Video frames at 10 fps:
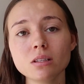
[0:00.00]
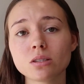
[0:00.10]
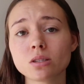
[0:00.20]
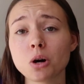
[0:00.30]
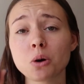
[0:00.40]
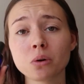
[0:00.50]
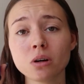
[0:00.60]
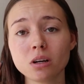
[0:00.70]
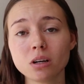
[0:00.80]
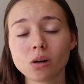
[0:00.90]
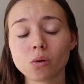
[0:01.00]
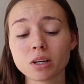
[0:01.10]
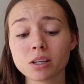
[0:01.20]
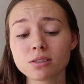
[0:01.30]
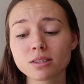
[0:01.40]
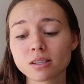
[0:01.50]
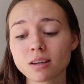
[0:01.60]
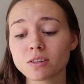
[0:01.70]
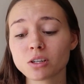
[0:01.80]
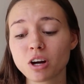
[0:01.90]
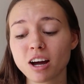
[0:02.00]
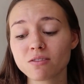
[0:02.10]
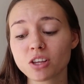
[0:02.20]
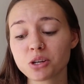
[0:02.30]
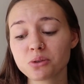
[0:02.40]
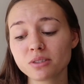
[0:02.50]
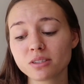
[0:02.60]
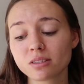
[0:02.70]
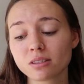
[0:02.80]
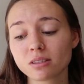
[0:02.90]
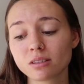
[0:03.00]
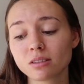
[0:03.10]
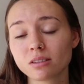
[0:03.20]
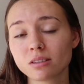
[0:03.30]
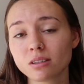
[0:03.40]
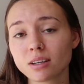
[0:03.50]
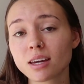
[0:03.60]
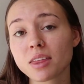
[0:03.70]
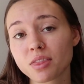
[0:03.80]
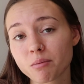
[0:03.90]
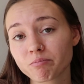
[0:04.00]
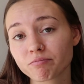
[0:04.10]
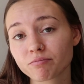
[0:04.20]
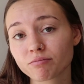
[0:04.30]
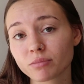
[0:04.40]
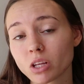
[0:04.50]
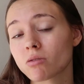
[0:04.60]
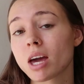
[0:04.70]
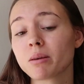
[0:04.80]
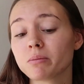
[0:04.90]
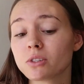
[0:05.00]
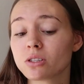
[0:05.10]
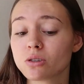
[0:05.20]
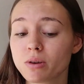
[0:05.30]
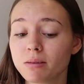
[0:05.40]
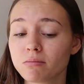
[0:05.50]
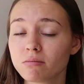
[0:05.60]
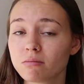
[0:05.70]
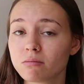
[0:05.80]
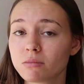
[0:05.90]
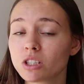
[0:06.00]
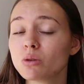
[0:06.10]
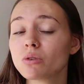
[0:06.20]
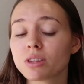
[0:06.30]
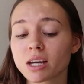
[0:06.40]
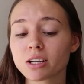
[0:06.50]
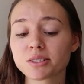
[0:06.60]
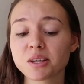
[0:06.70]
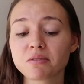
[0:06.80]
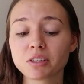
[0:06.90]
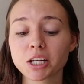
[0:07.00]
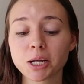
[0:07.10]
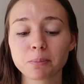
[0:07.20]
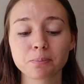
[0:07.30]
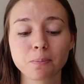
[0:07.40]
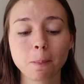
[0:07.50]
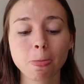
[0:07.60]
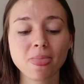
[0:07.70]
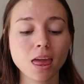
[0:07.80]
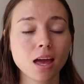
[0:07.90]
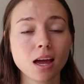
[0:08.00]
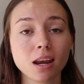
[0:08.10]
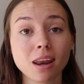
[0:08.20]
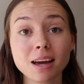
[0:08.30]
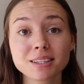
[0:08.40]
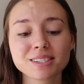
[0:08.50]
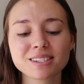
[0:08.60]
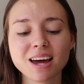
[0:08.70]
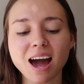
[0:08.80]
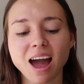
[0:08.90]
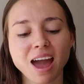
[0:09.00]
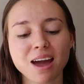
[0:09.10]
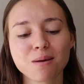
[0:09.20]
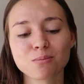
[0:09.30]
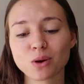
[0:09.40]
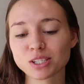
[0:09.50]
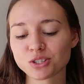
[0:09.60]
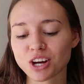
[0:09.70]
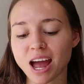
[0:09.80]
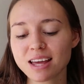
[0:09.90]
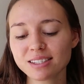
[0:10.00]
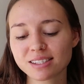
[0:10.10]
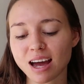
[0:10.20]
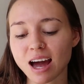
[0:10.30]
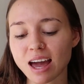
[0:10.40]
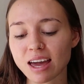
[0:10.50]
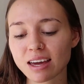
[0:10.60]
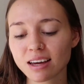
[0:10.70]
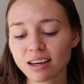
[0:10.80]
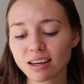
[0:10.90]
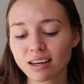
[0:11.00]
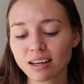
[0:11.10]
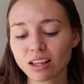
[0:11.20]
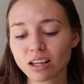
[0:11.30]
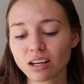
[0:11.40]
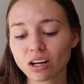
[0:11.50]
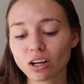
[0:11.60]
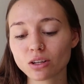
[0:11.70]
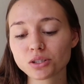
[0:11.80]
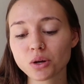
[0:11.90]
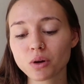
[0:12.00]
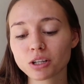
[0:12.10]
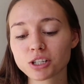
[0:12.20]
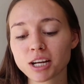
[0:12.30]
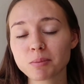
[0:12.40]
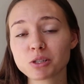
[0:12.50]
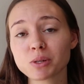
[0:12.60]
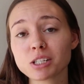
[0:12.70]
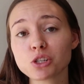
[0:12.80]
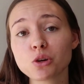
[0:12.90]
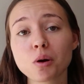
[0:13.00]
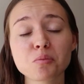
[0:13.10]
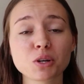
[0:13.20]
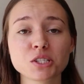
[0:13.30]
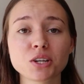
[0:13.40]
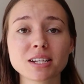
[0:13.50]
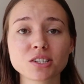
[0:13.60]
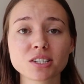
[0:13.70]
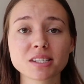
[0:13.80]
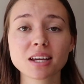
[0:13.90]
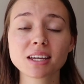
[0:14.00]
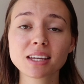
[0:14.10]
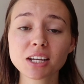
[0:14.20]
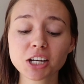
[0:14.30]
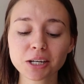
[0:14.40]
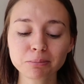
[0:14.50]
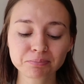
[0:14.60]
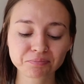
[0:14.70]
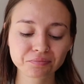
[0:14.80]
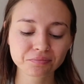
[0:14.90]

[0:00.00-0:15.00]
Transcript: So oils, if you don't have those, get them, okay? Just do it. You will thank yourself later. Next, I moisturize. I also alternate between two moisturizers here.